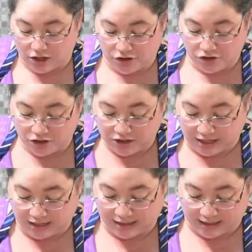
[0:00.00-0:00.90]
You're just going to
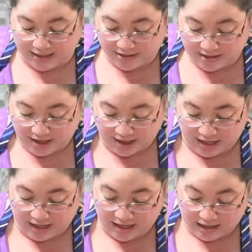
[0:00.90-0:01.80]
take nice
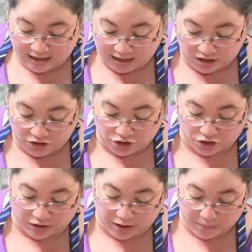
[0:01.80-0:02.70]
thin little
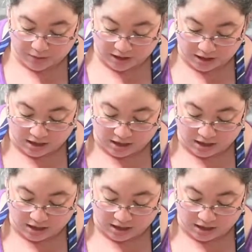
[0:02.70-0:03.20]
strips